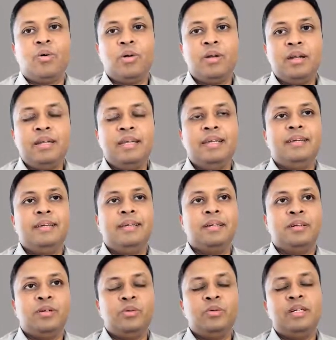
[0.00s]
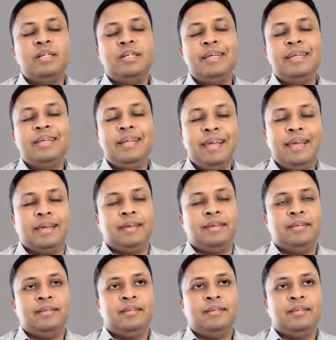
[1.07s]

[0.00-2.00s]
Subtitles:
only included in A